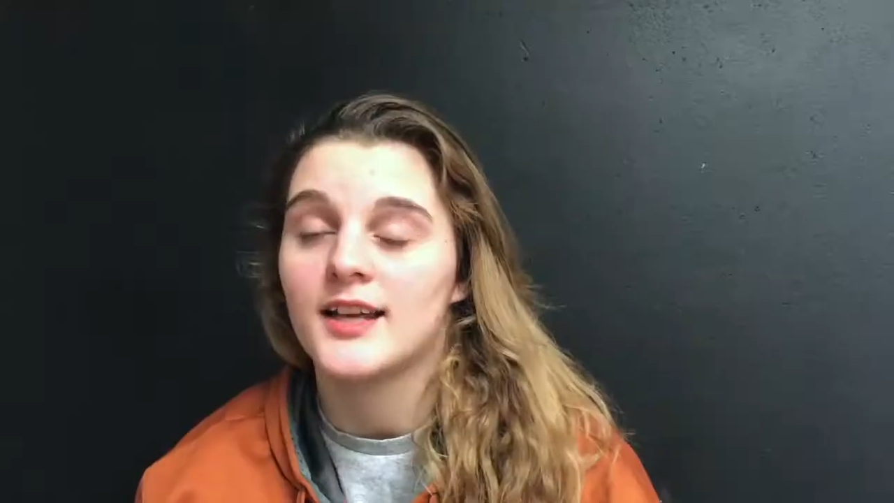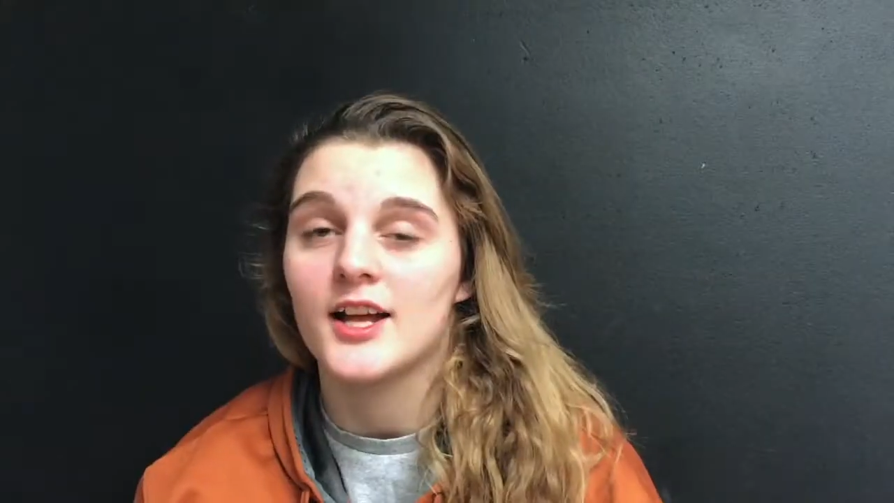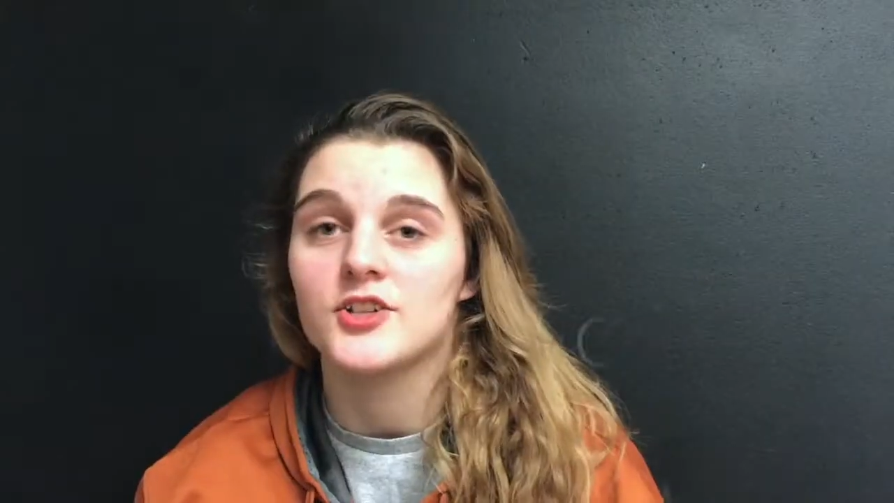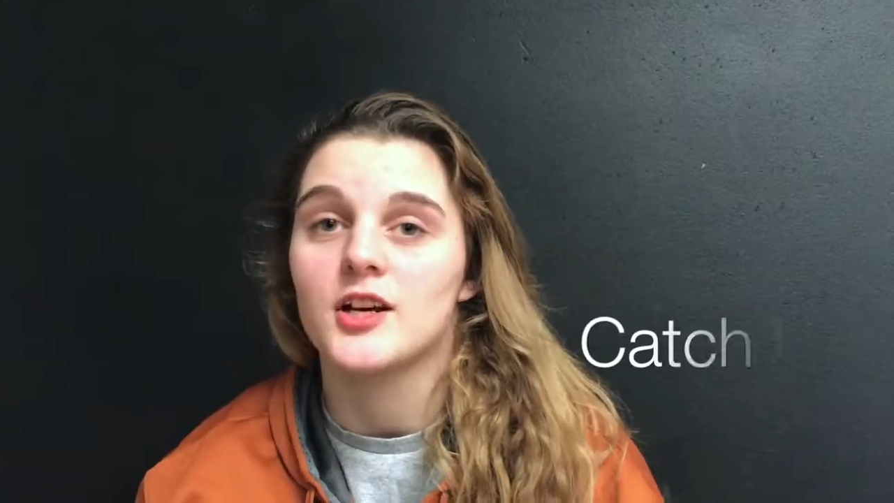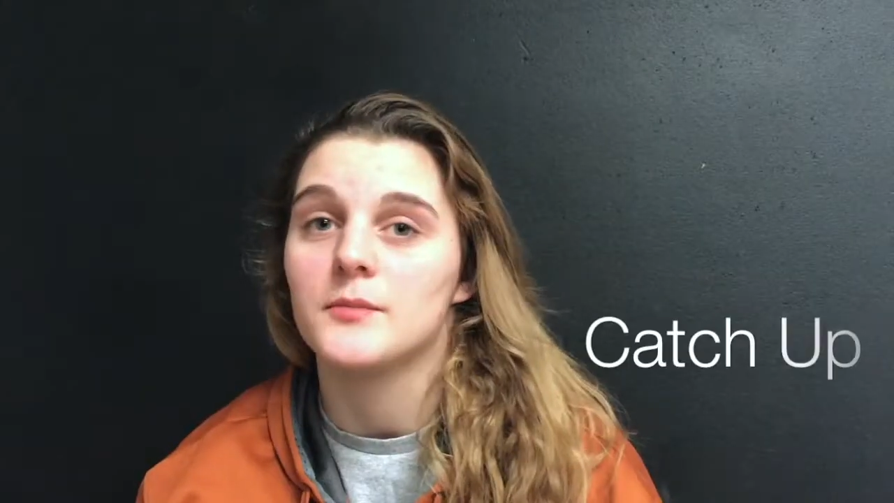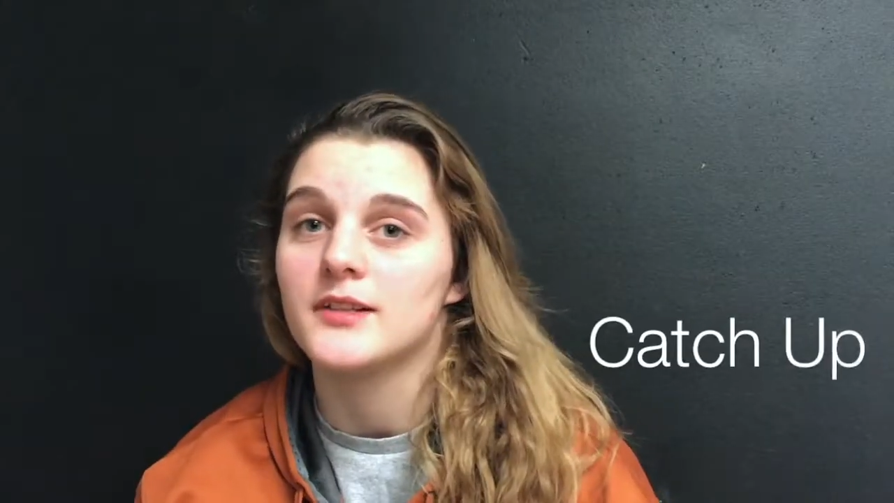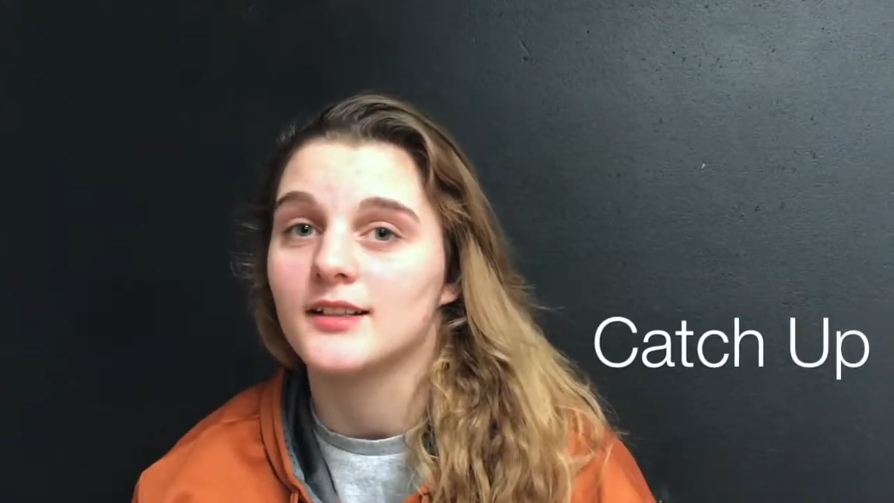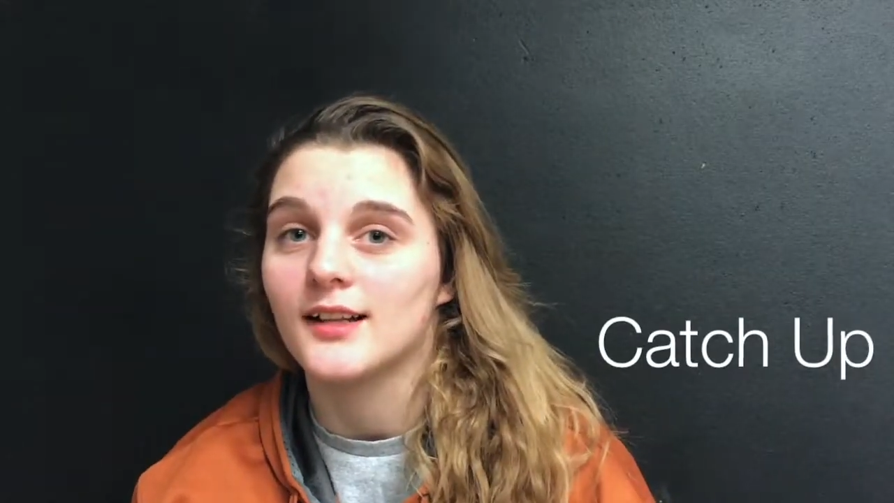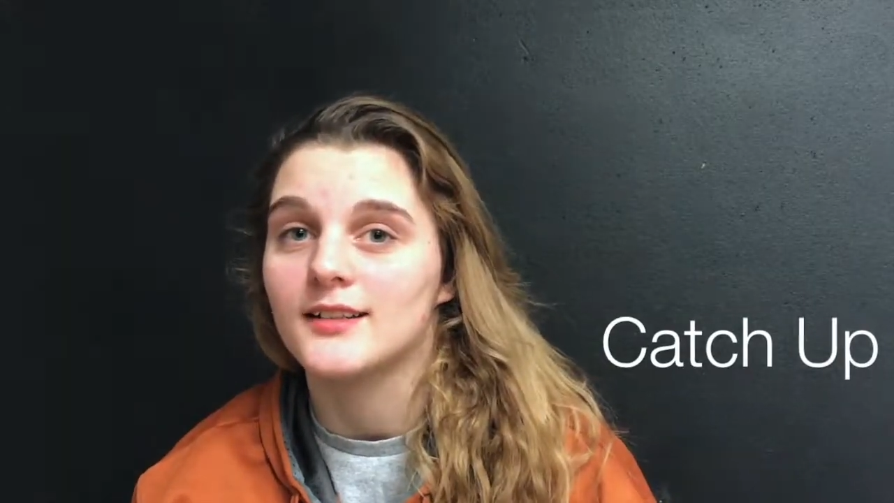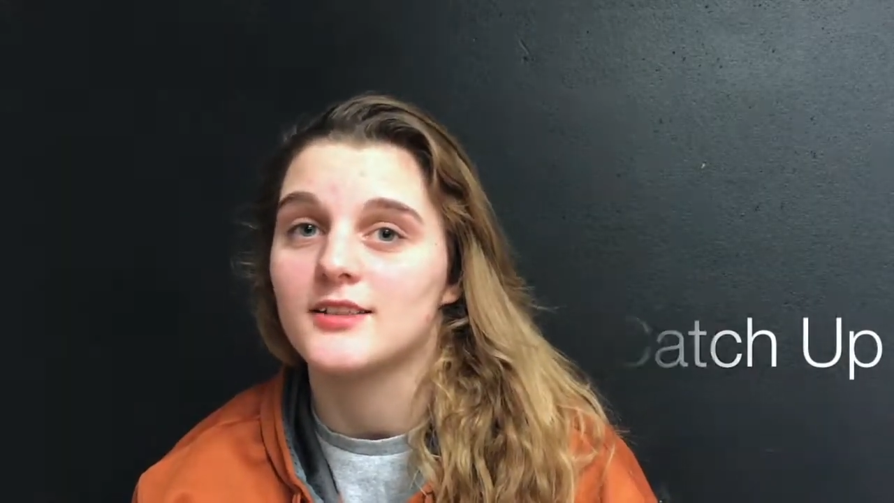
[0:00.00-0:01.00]
Catch up in the
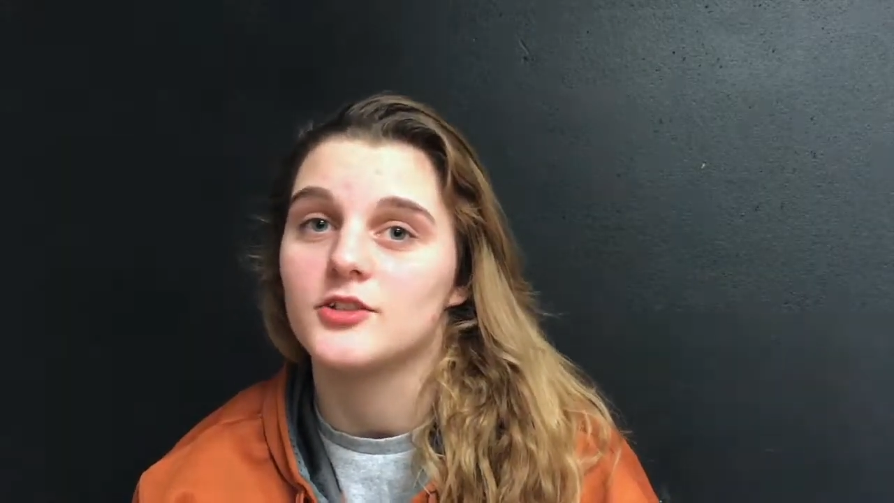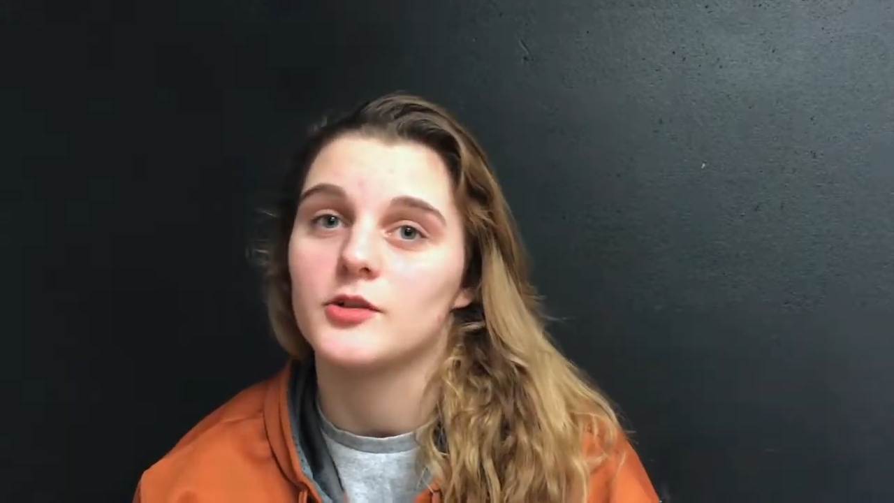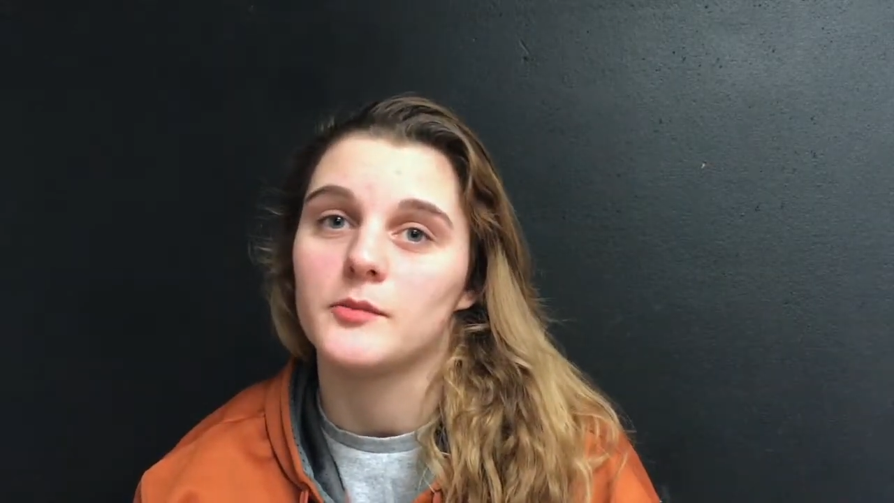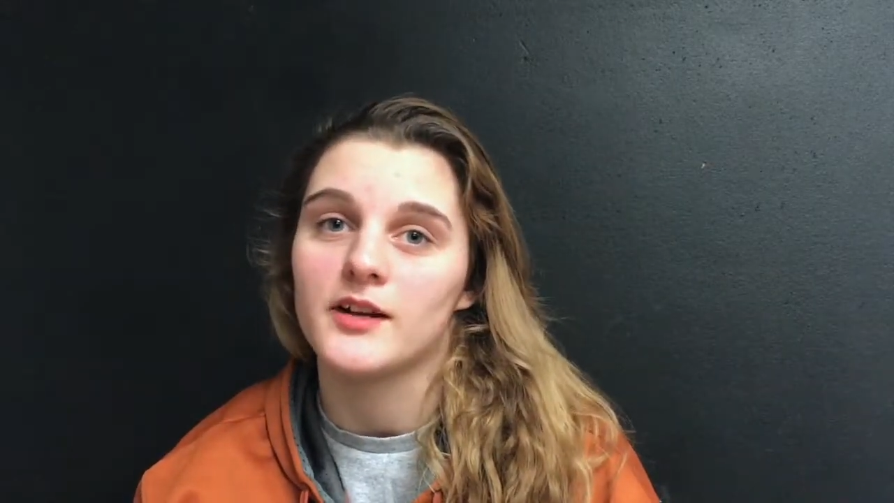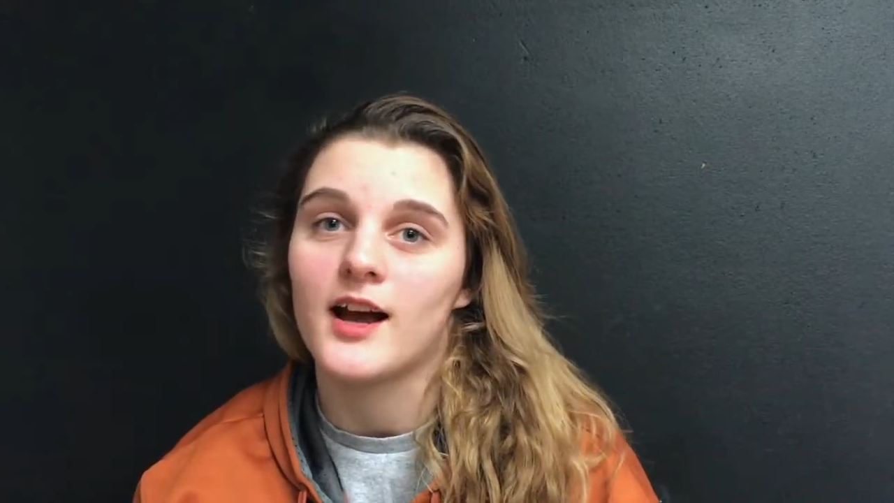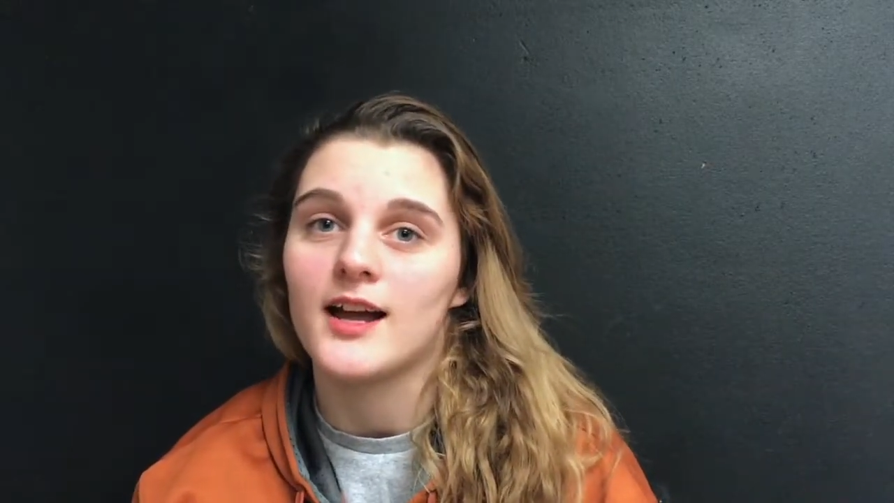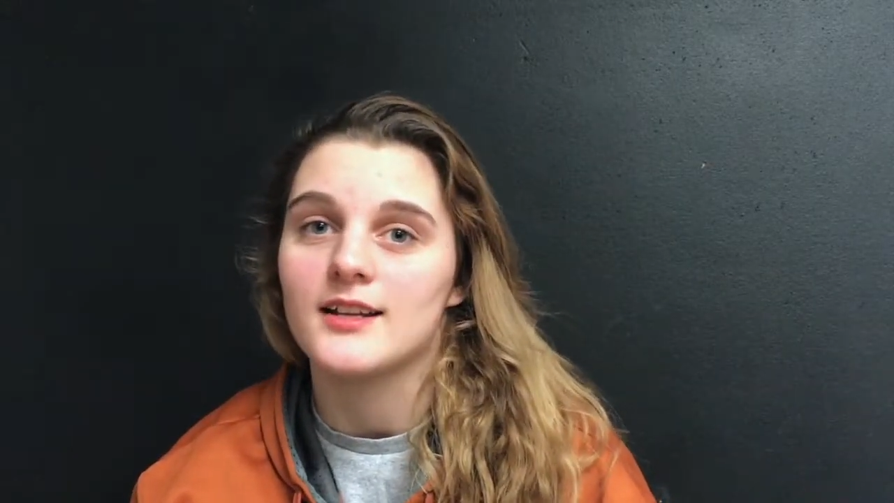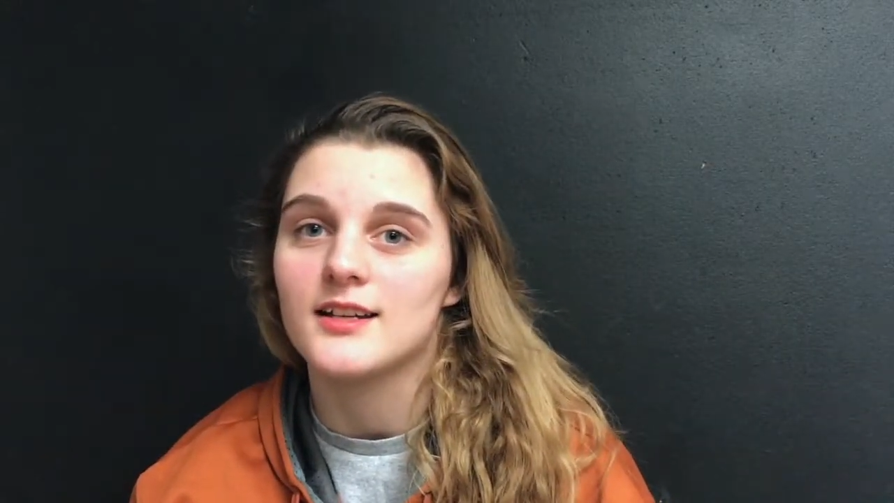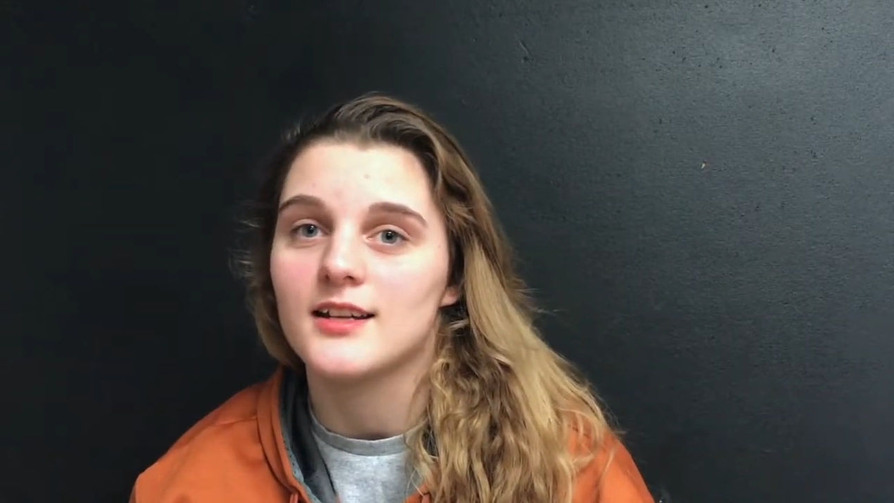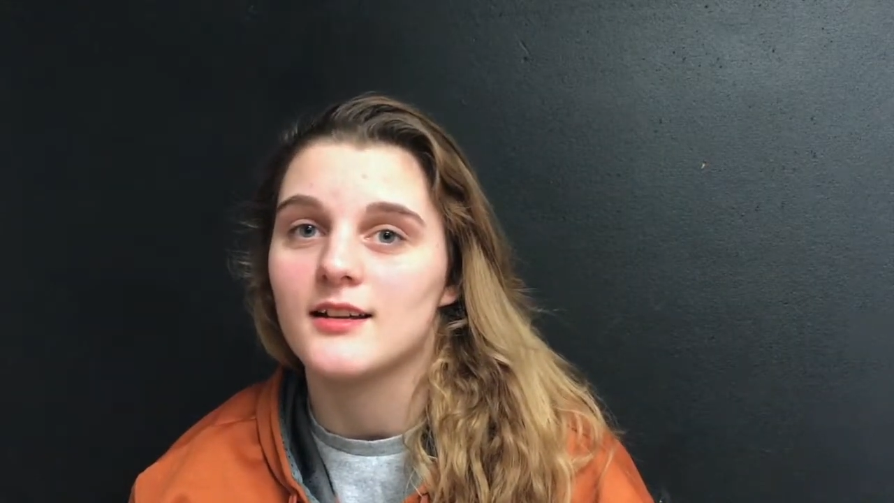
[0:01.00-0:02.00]
classes you're
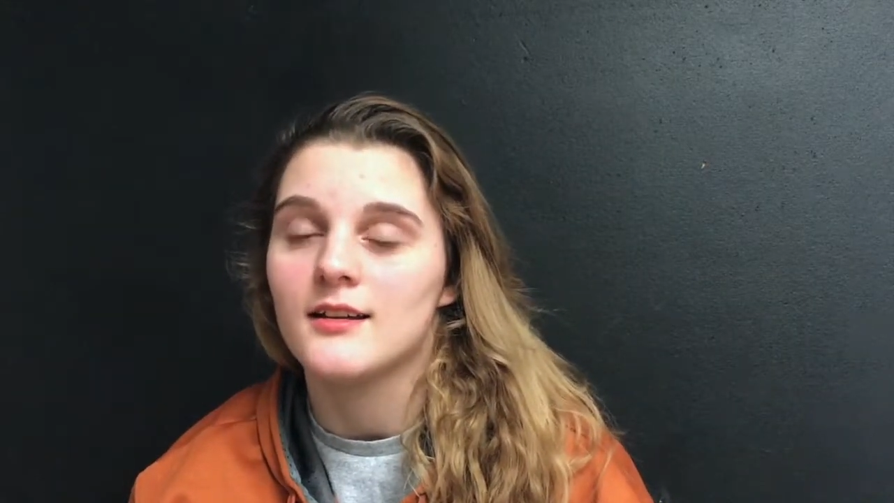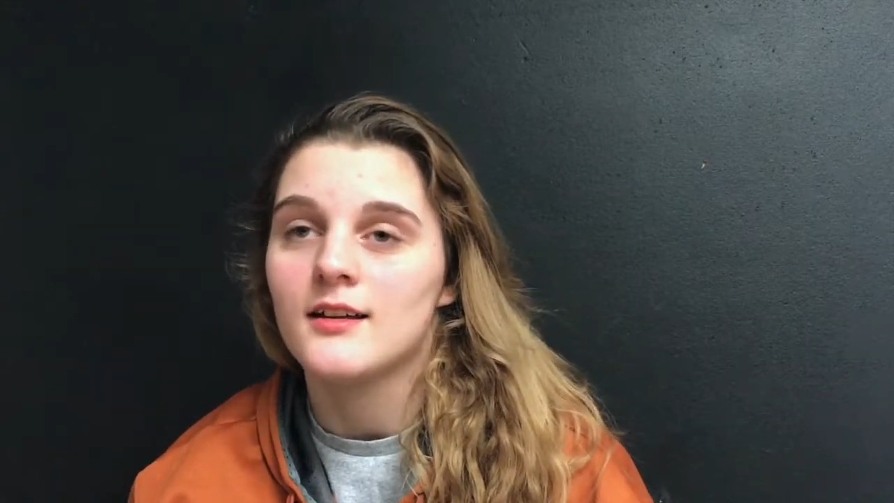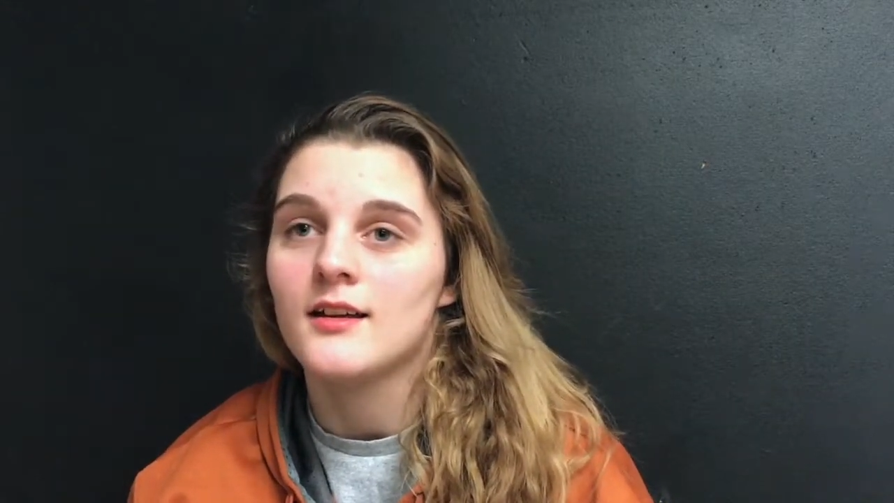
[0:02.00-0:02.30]
behind in.